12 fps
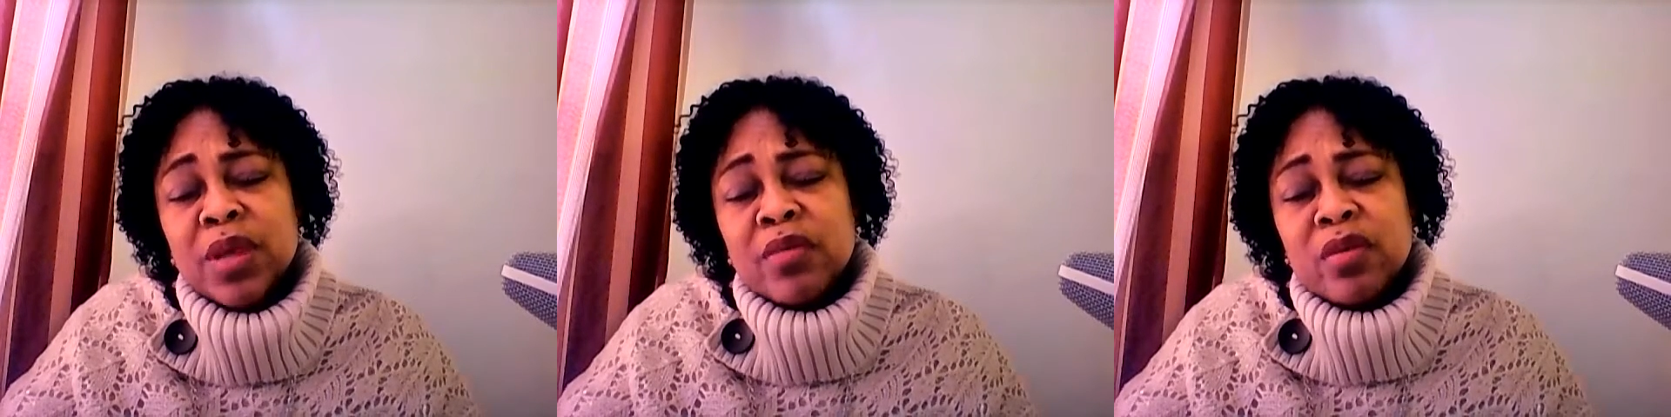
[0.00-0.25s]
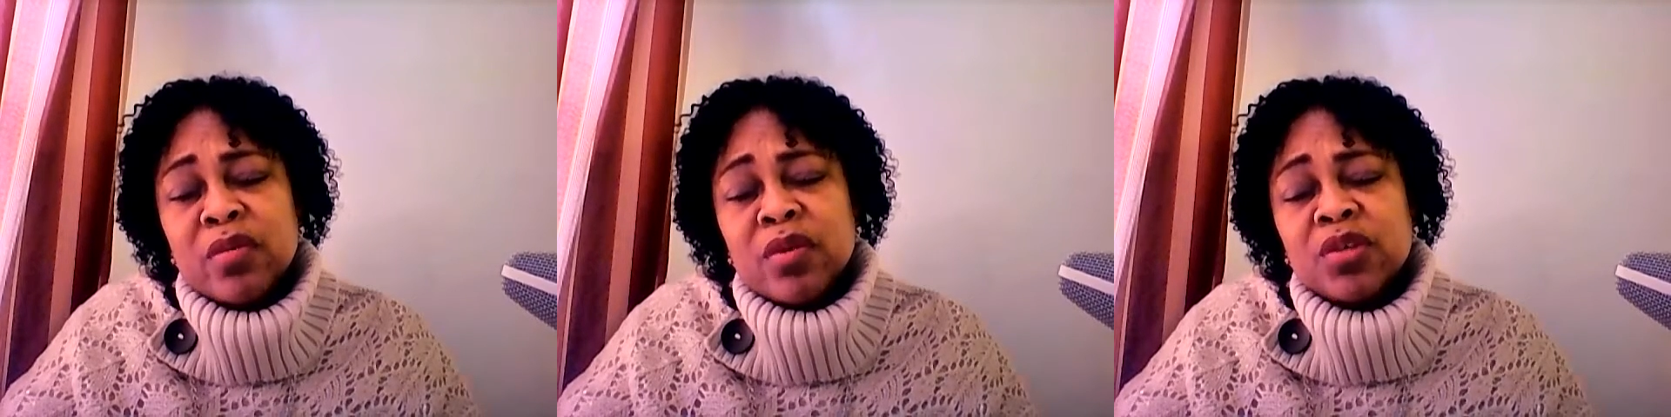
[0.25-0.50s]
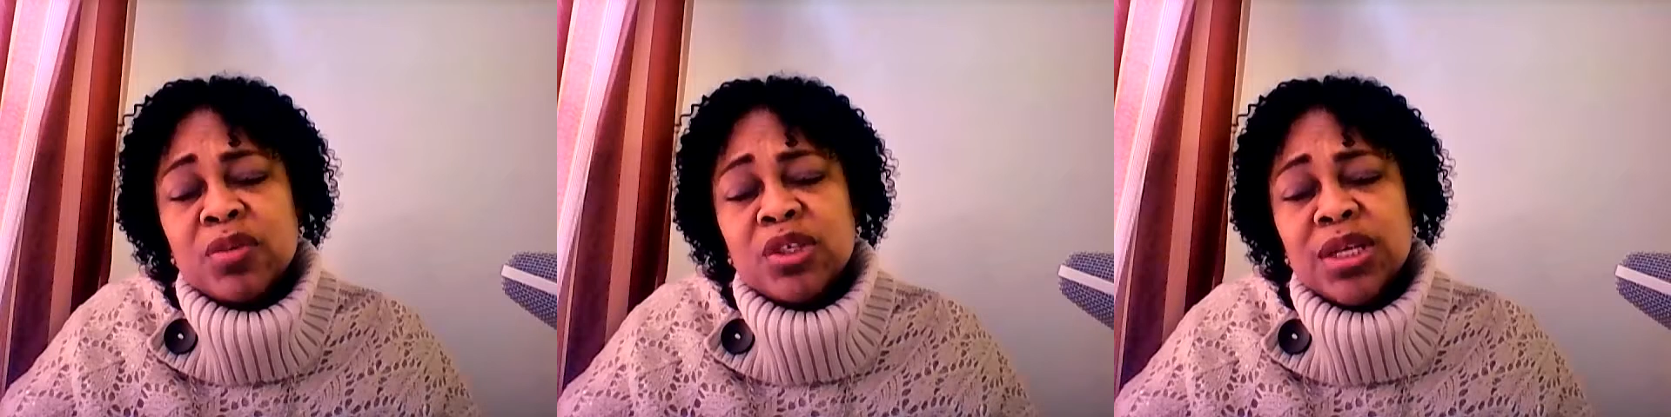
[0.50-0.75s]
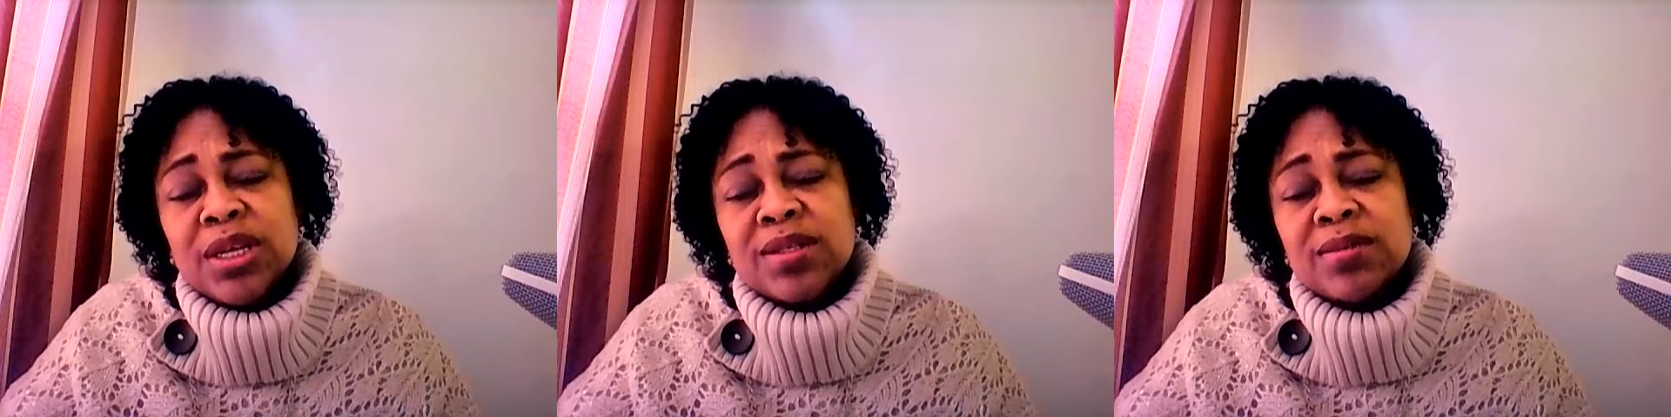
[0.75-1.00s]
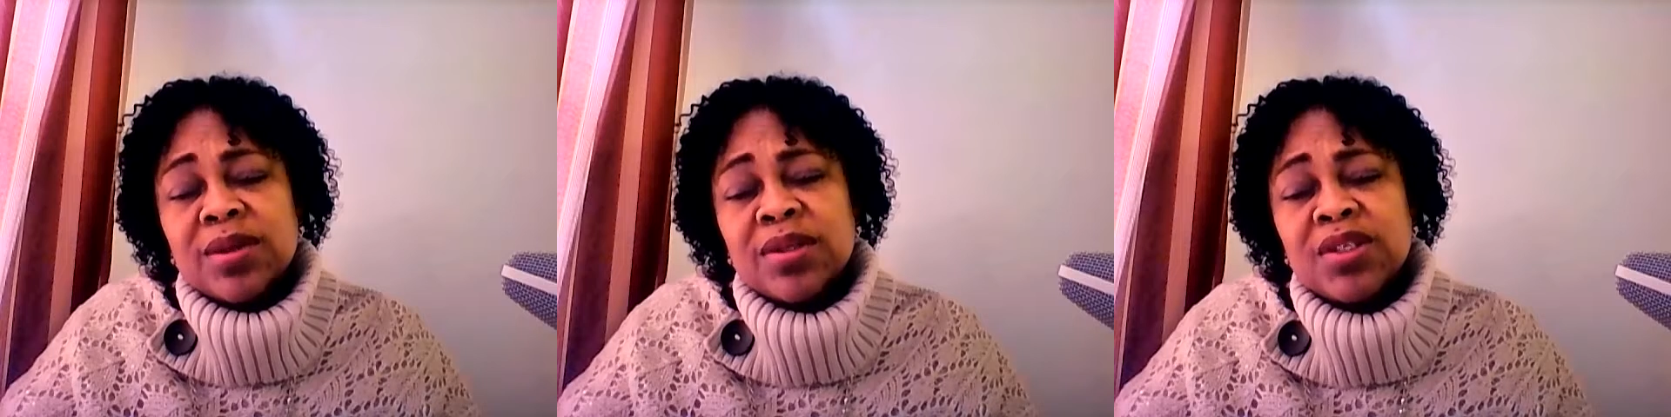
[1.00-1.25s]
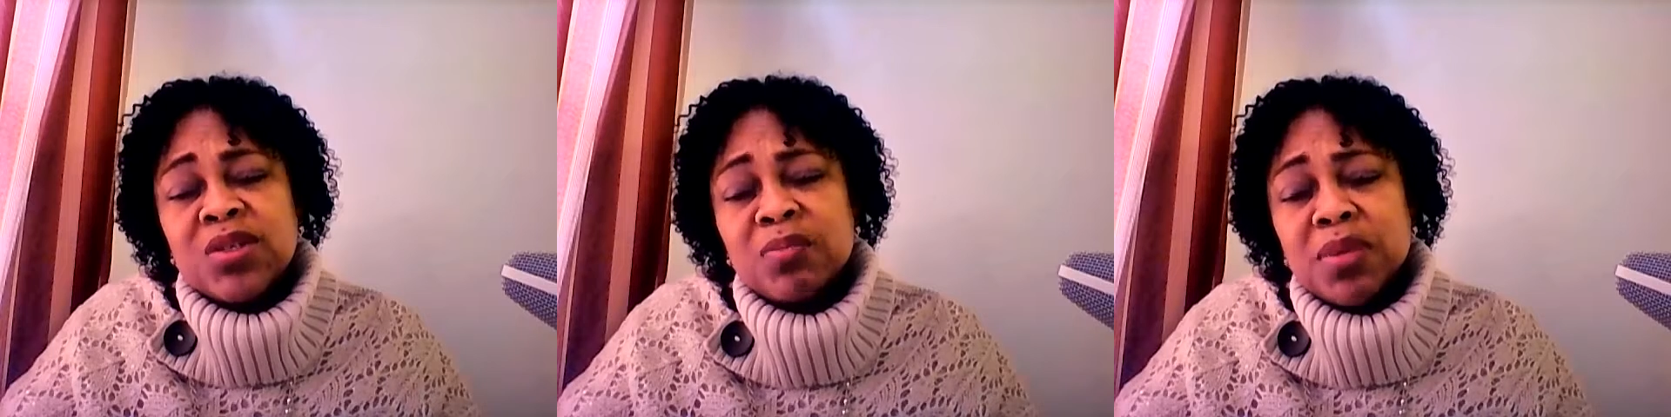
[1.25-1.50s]
We must be channels of
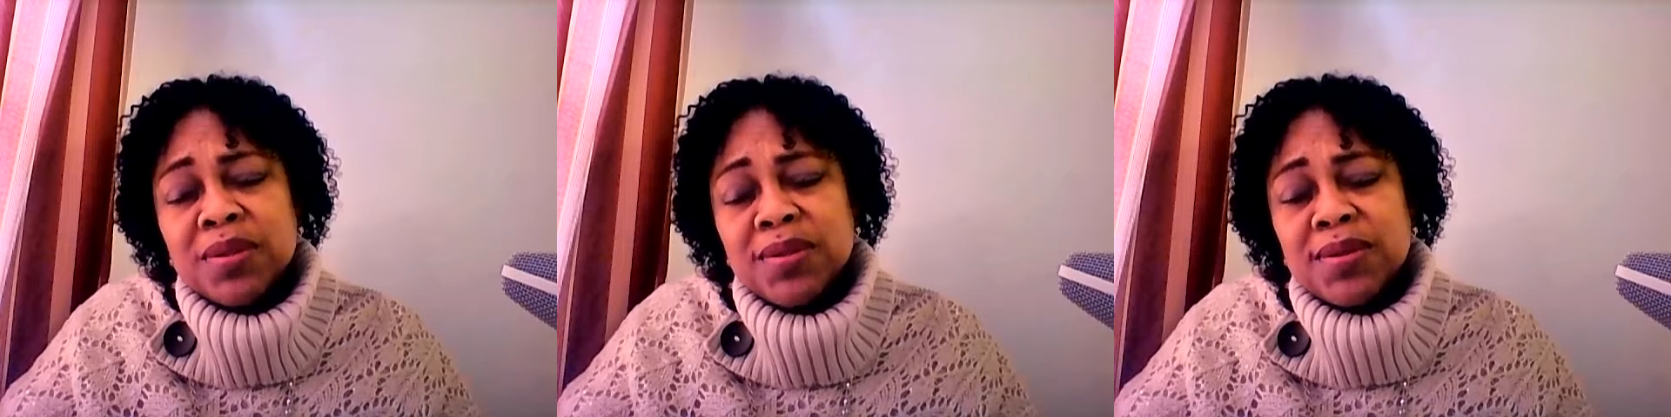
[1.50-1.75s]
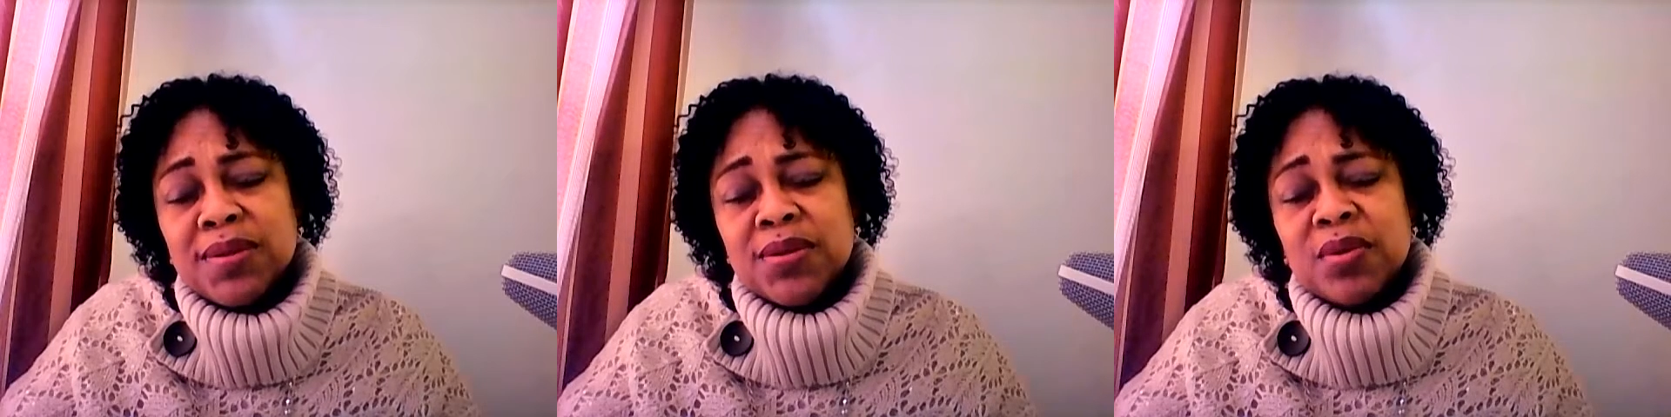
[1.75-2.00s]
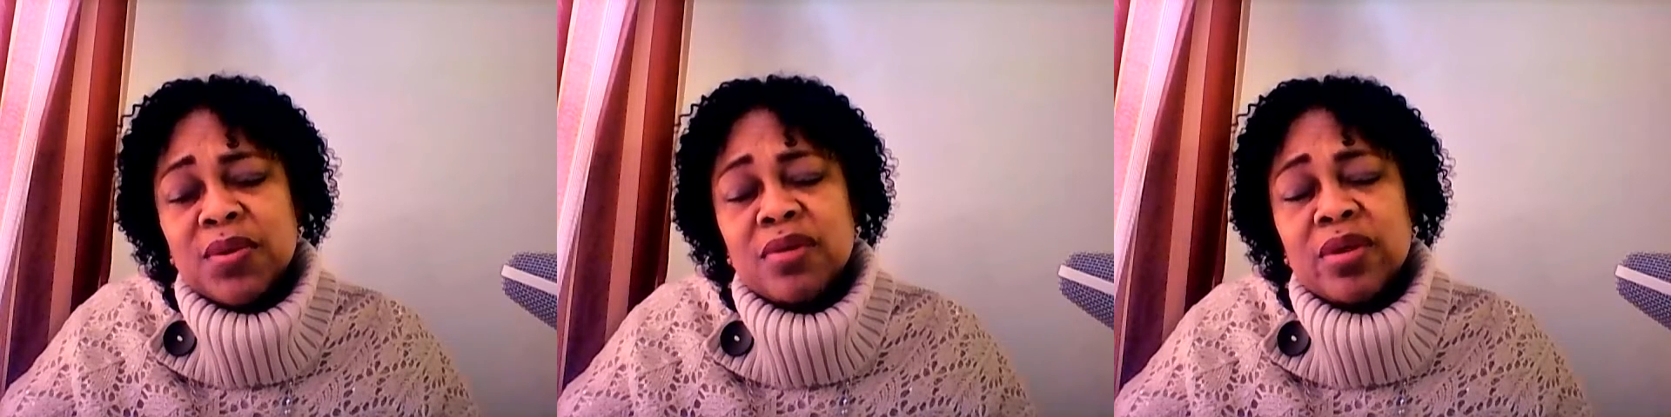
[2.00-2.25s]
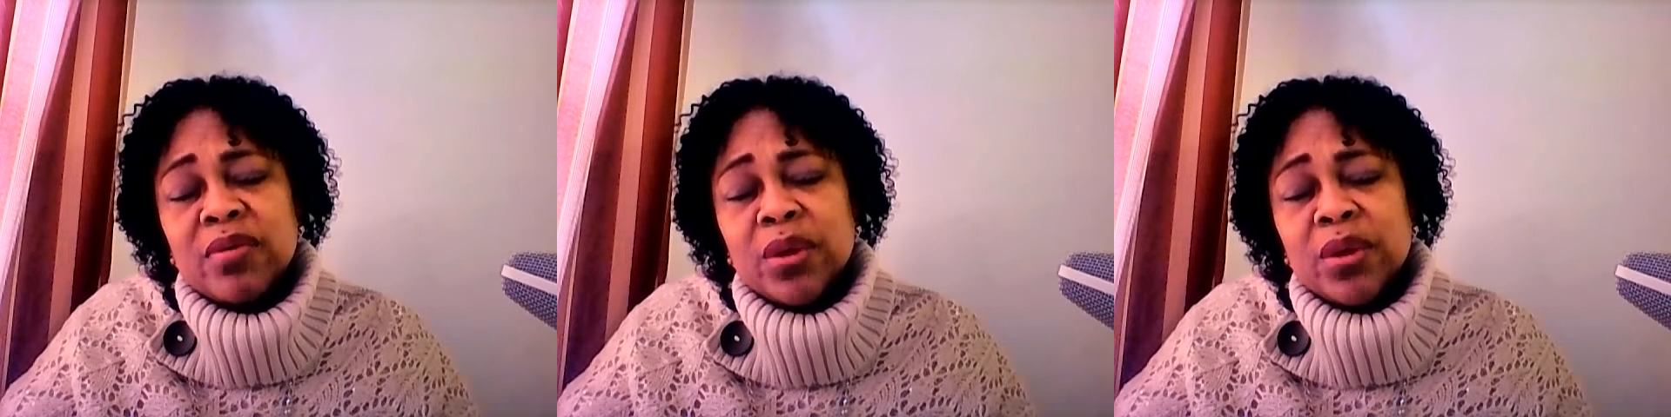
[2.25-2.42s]
God's peace wherever